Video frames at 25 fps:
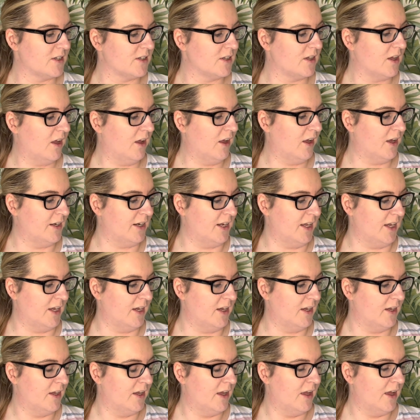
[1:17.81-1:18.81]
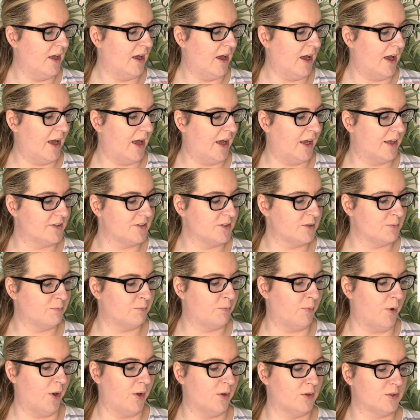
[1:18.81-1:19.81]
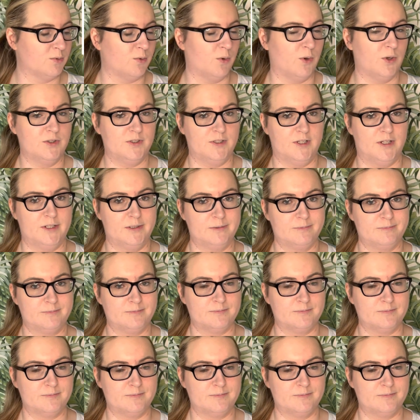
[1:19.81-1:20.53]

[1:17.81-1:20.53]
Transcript: honey, and boiled water.